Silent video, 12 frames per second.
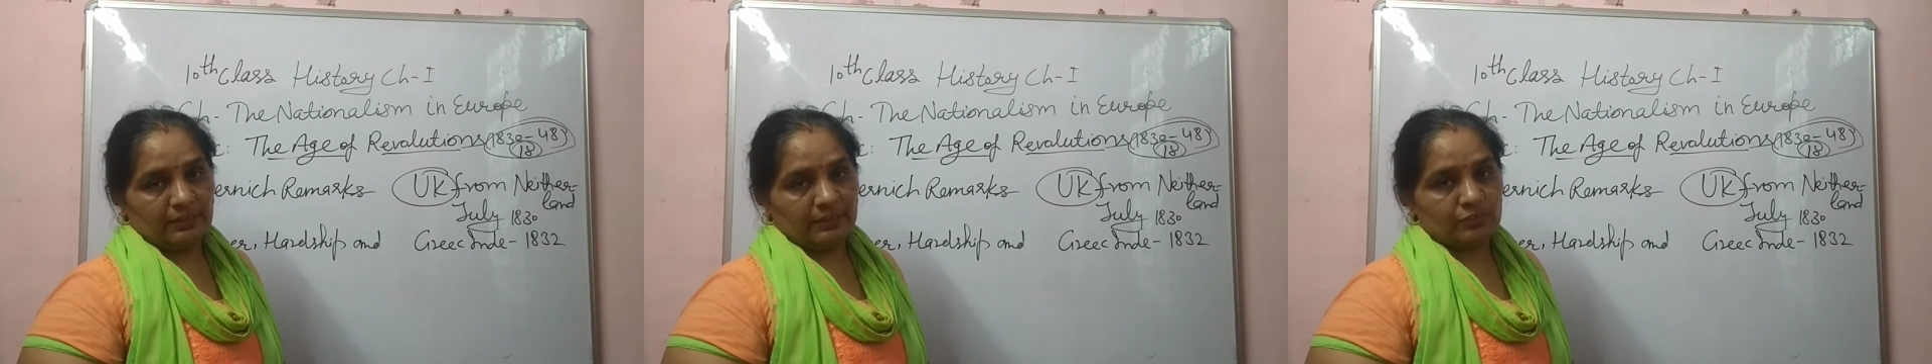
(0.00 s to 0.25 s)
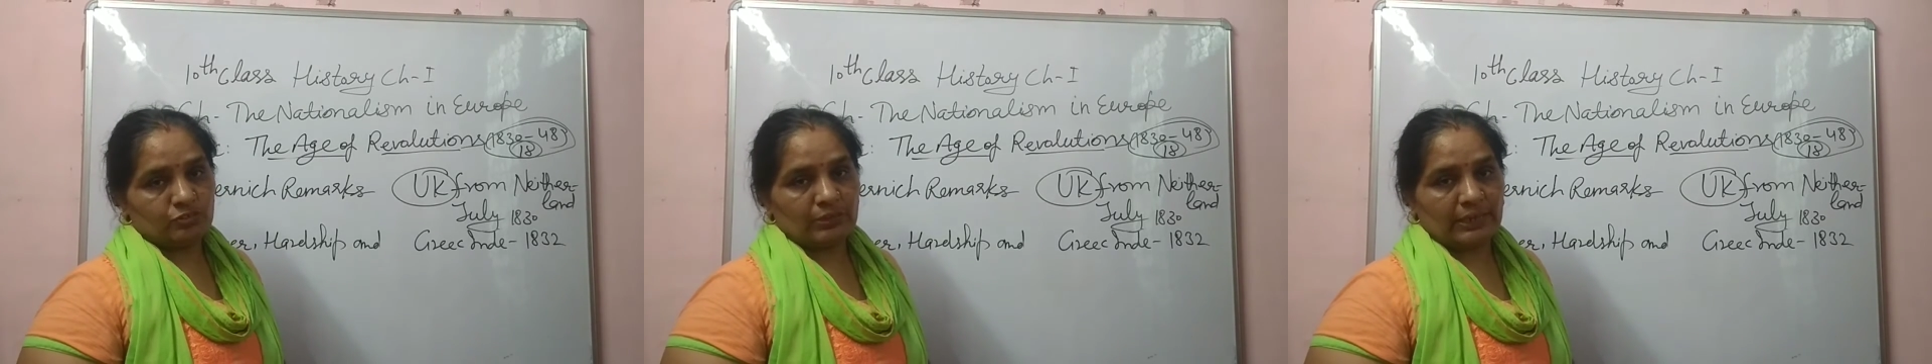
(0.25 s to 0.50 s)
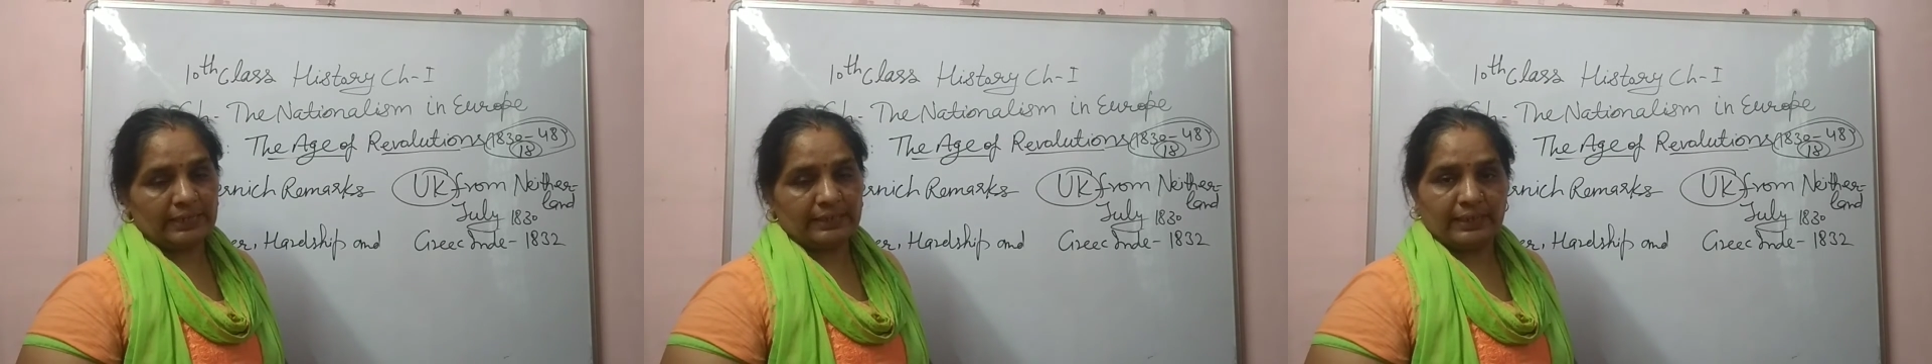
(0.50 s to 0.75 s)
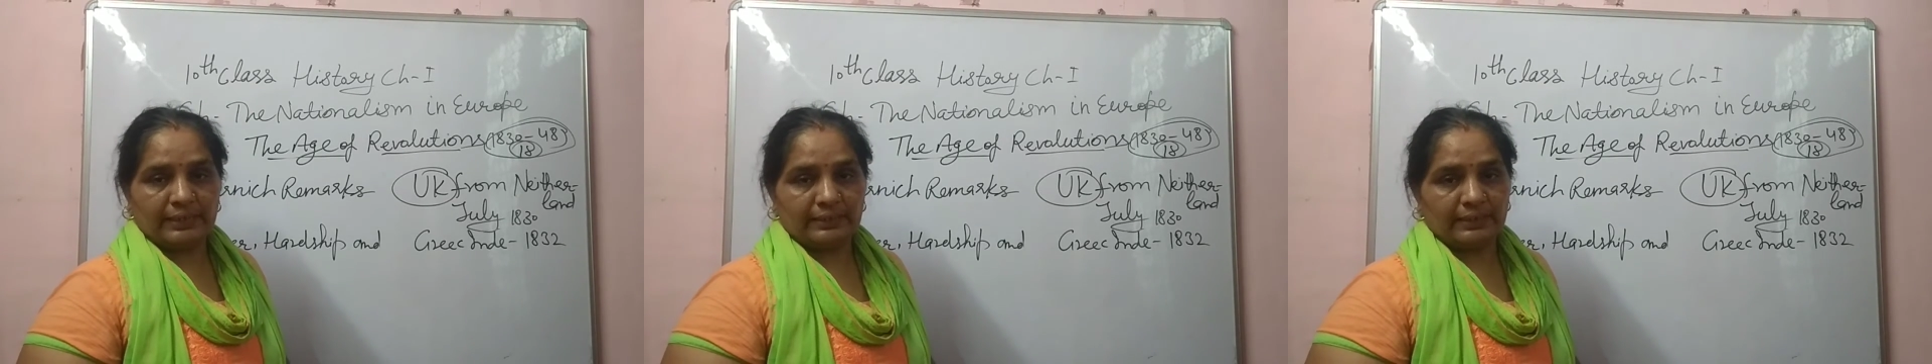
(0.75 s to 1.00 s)
in July
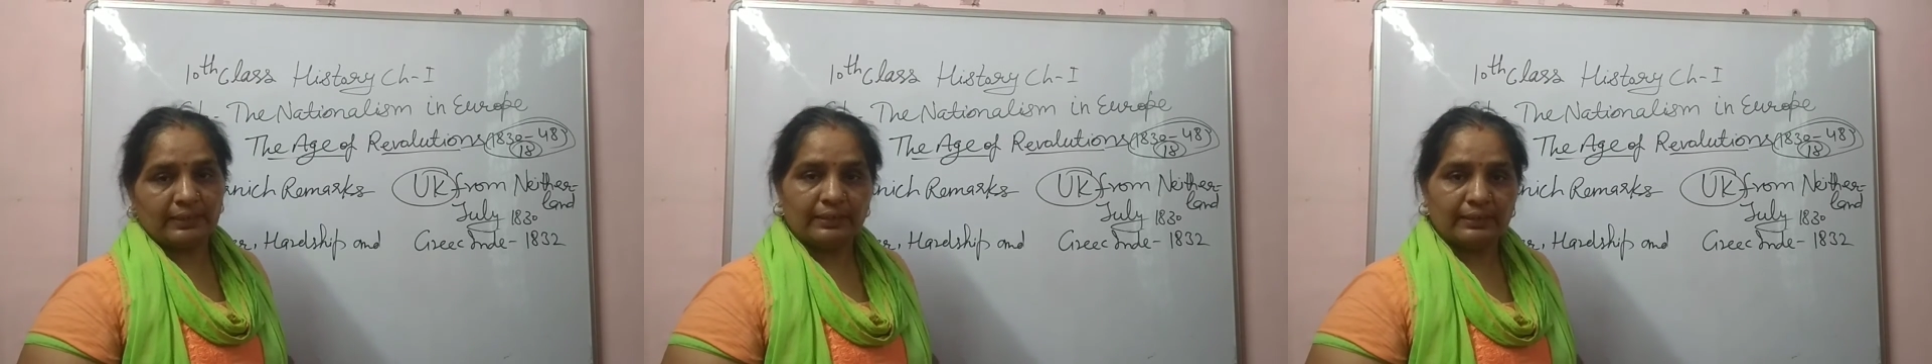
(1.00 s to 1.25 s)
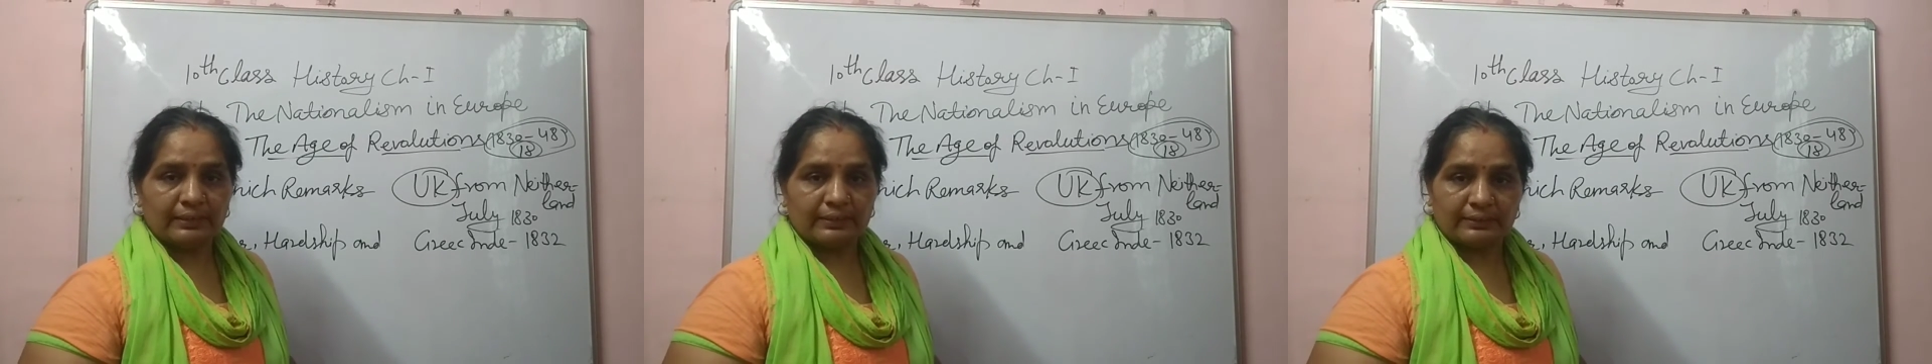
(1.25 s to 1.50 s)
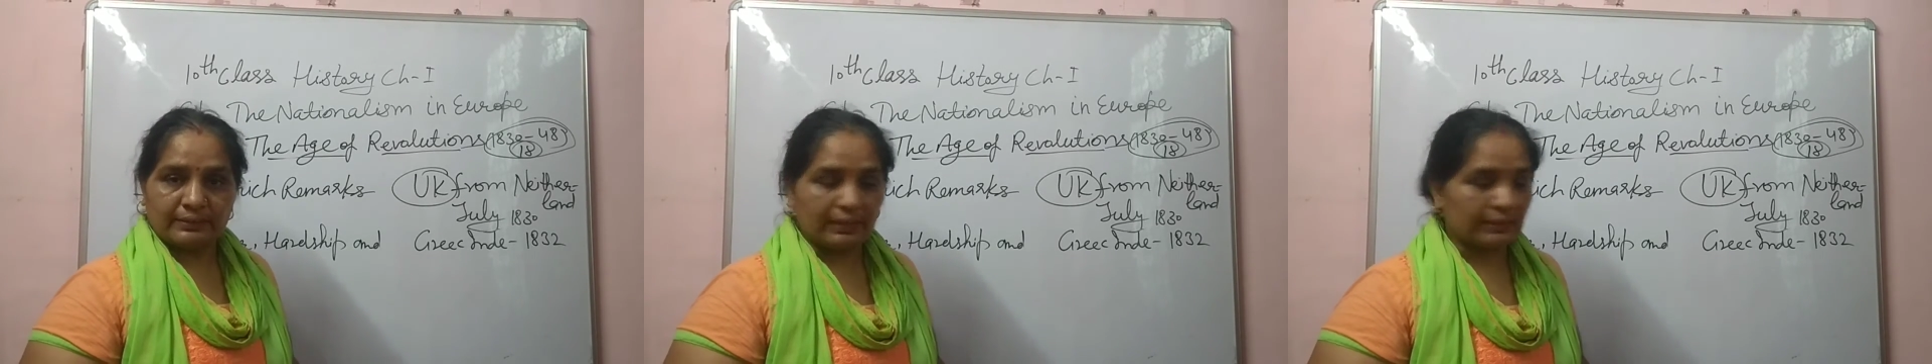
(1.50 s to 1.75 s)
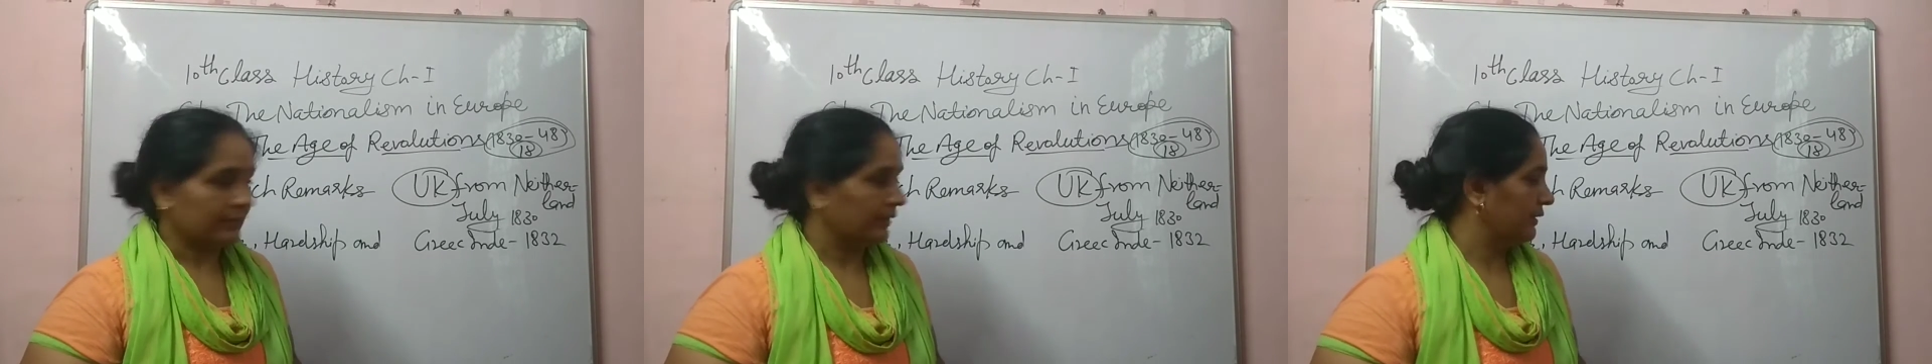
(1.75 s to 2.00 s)

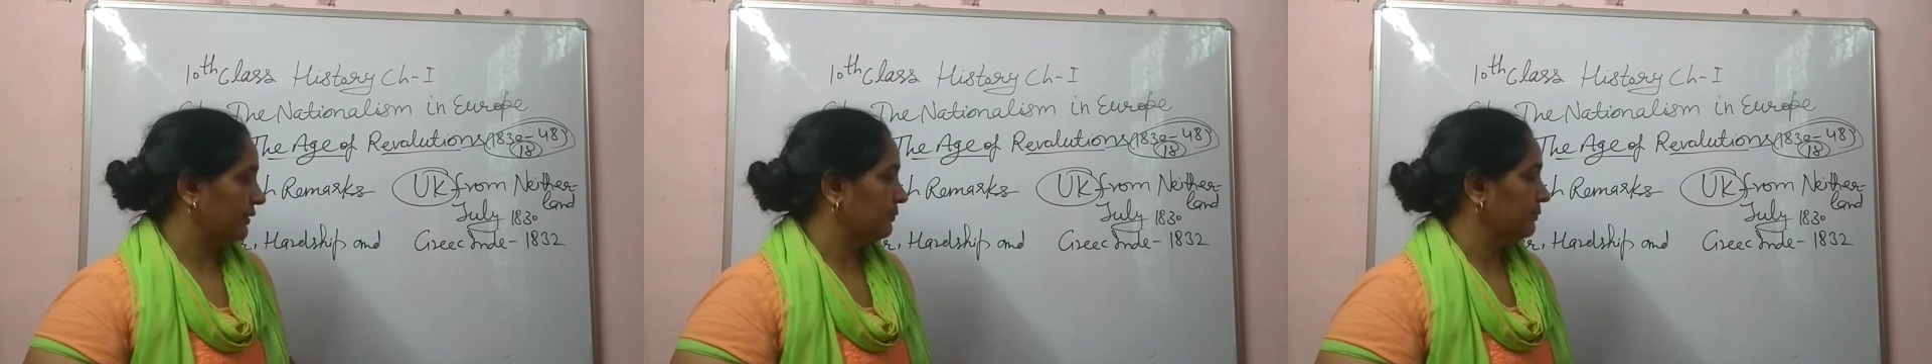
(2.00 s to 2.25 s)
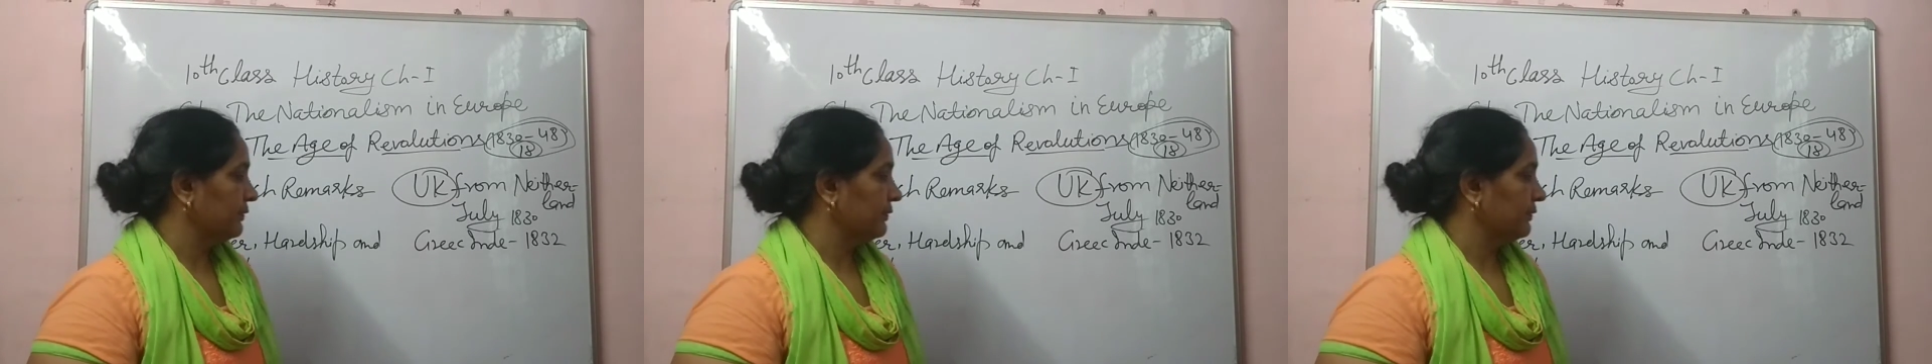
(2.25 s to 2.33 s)
1930.